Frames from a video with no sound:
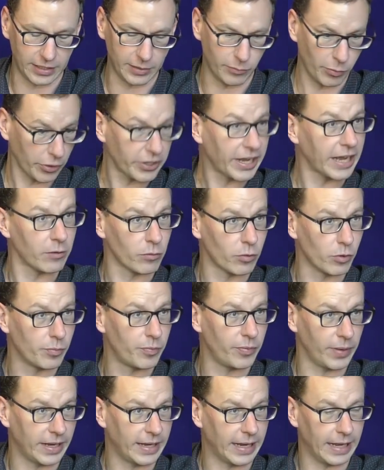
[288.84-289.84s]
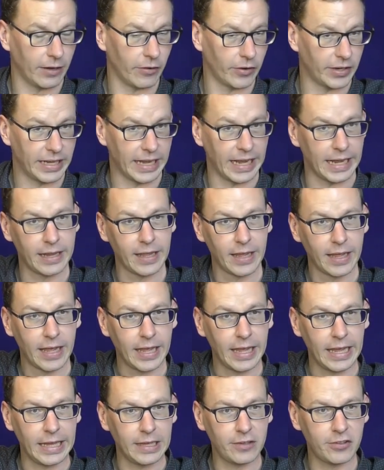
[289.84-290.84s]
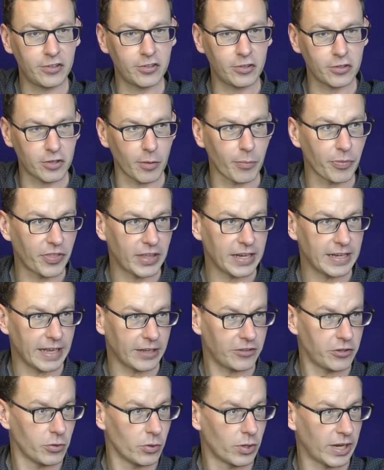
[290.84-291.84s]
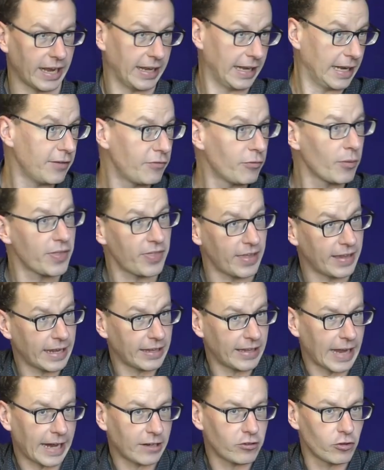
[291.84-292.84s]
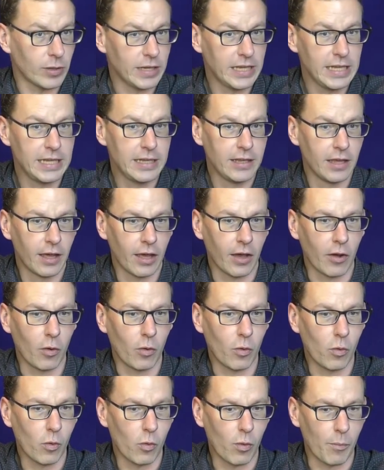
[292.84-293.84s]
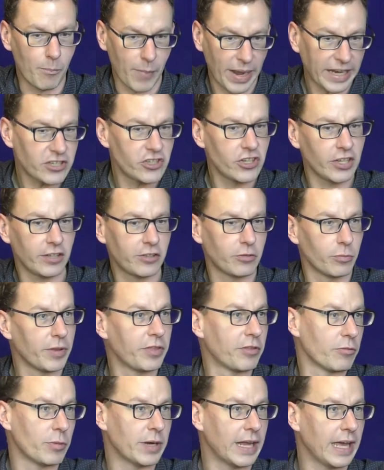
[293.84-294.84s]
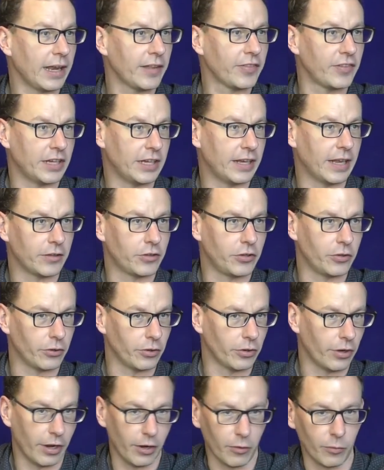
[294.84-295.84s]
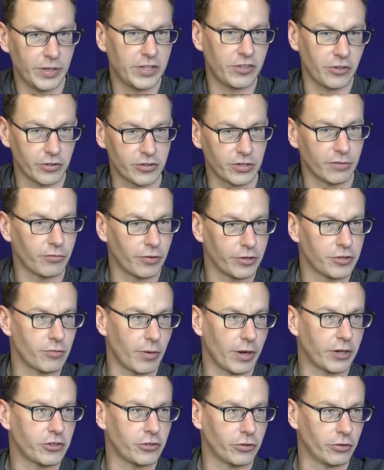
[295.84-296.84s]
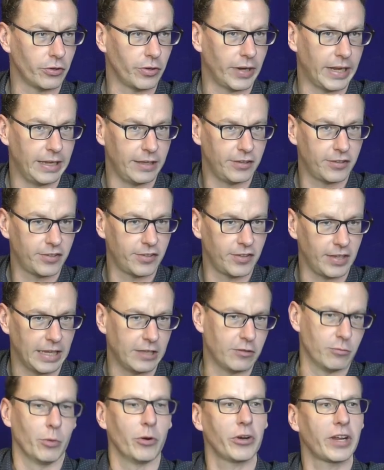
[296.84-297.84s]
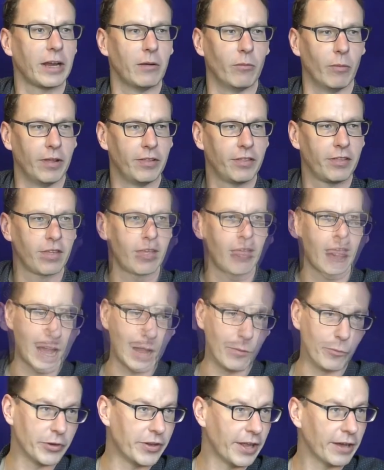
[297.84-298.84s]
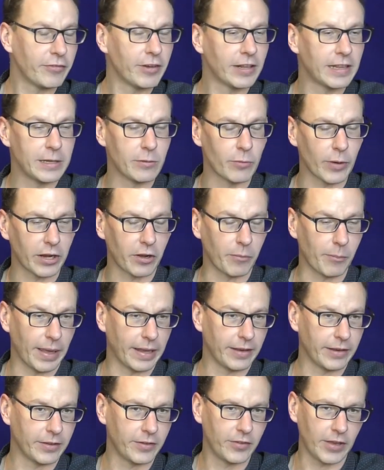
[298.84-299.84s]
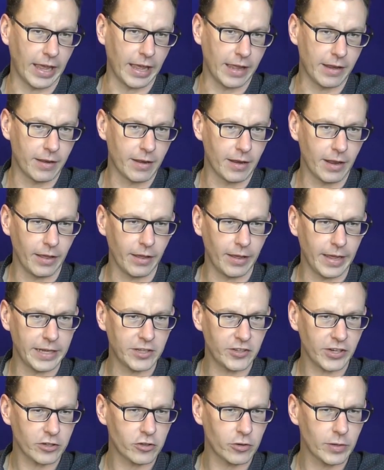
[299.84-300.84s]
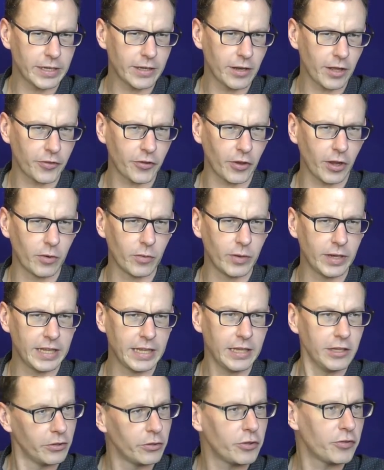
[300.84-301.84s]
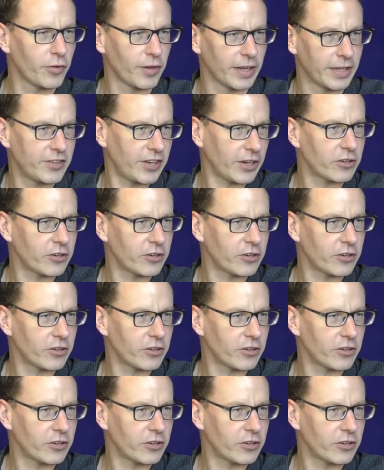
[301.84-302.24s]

working group in RDA, is something that you can live with and that actually matches with the reality that your research infrastructure is working with. I would definitely recommend it. And it's actually not only useful, it's